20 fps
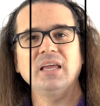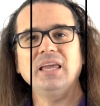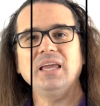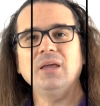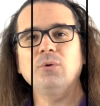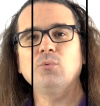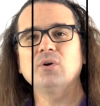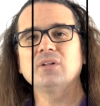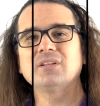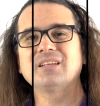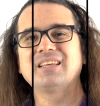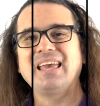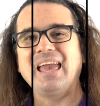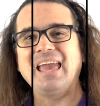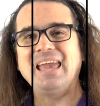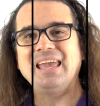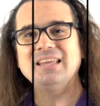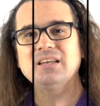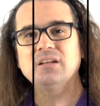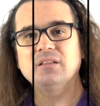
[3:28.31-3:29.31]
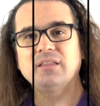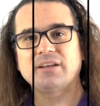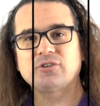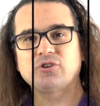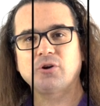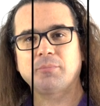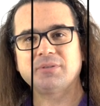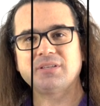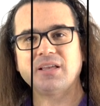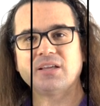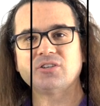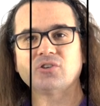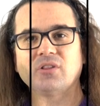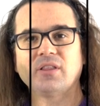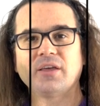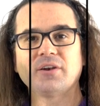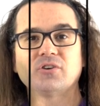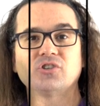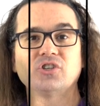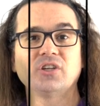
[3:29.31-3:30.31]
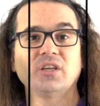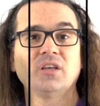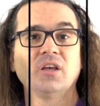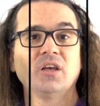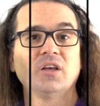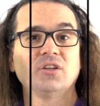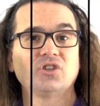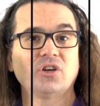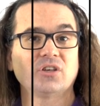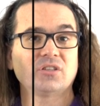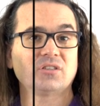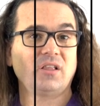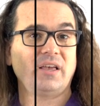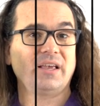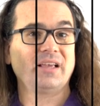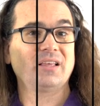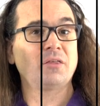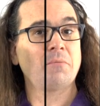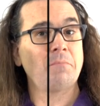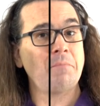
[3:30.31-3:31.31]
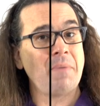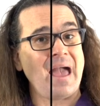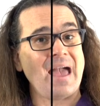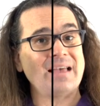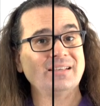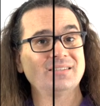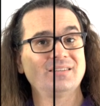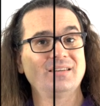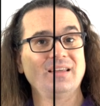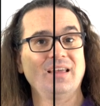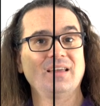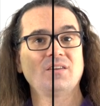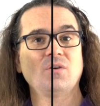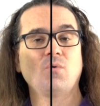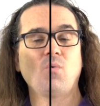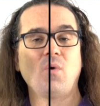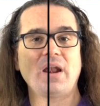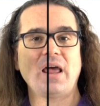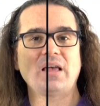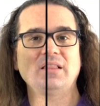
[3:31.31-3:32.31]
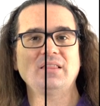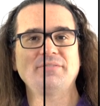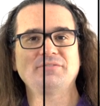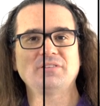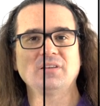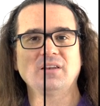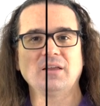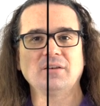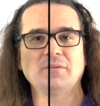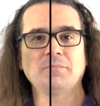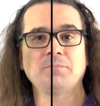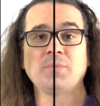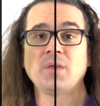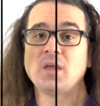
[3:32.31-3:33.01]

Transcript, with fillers: it will gain electric potential energy just like the mass did when I lifted it.